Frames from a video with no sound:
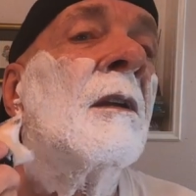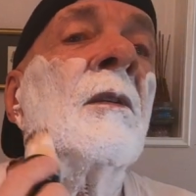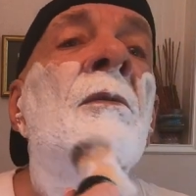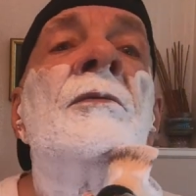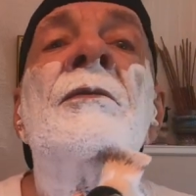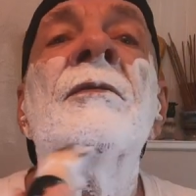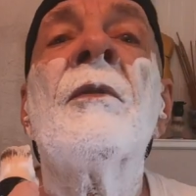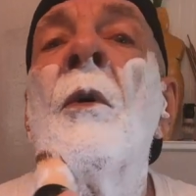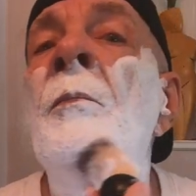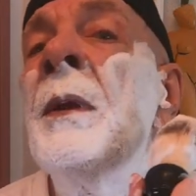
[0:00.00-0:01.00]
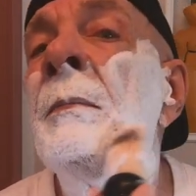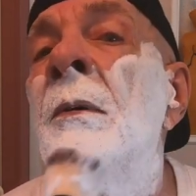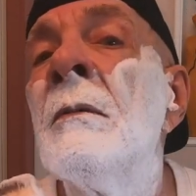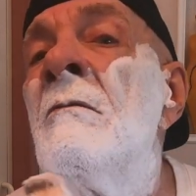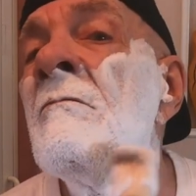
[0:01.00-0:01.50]
cruisers for old
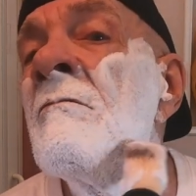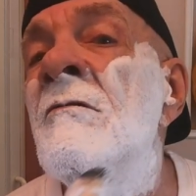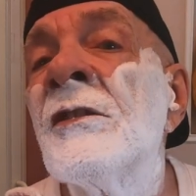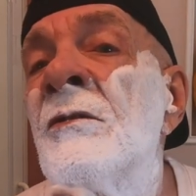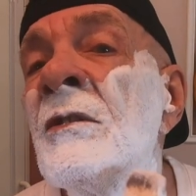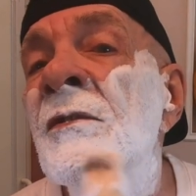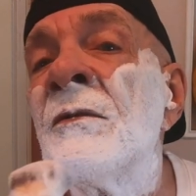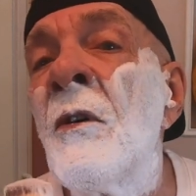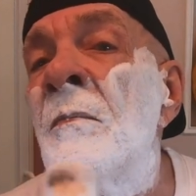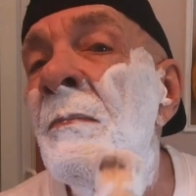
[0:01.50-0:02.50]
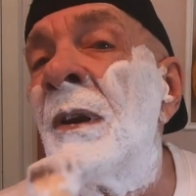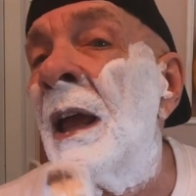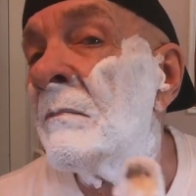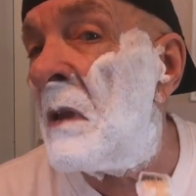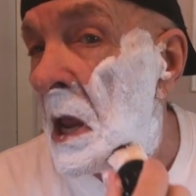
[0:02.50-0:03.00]
people or scooters for old people
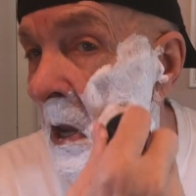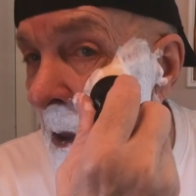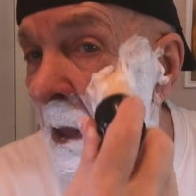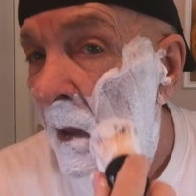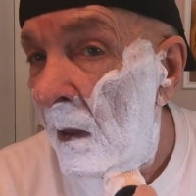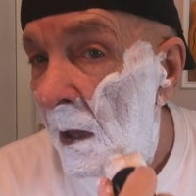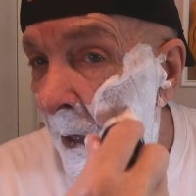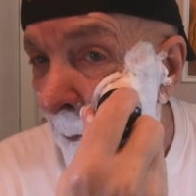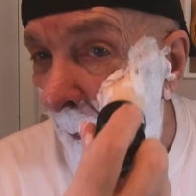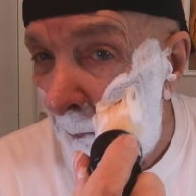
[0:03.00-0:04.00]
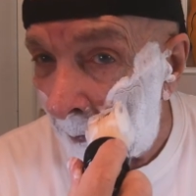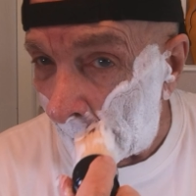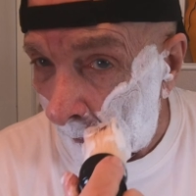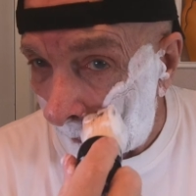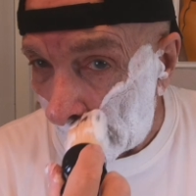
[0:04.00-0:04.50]
like me, and ones
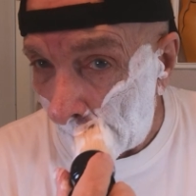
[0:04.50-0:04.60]
that